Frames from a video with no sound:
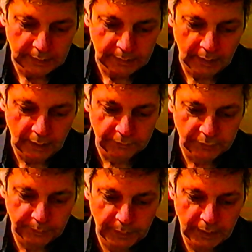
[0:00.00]
Can
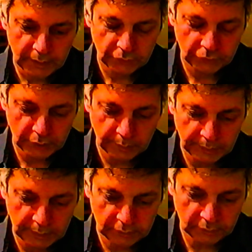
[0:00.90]
have spy in
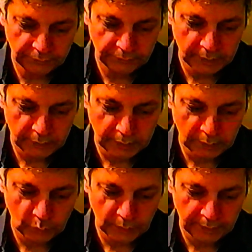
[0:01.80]
ship
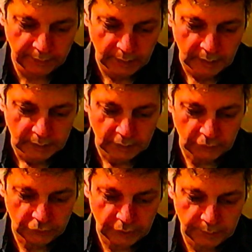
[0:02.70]
interfering with
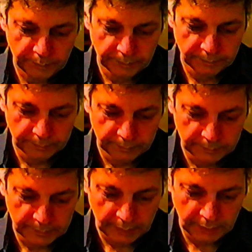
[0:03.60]
the ship
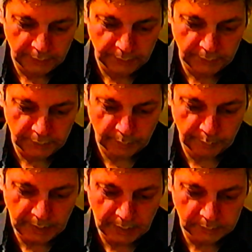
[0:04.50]
either
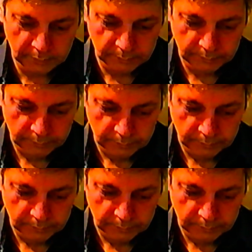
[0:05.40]
a man